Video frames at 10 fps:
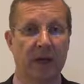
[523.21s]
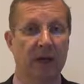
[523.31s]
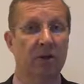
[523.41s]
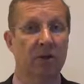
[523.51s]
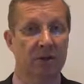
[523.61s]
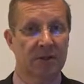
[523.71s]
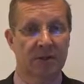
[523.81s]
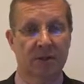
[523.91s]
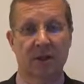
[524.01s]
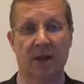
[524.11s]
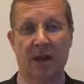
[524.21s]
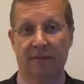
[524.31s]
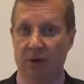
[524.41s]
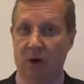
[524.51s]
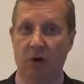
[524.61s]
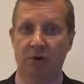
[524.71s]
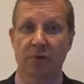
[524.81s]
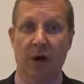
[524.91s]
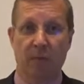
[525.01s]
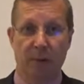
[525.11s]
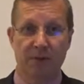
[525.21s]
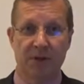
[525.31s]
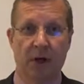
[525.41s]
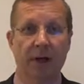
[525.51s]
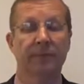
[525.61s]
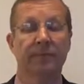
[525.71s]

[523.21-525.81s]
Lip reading: you just have to go onto our website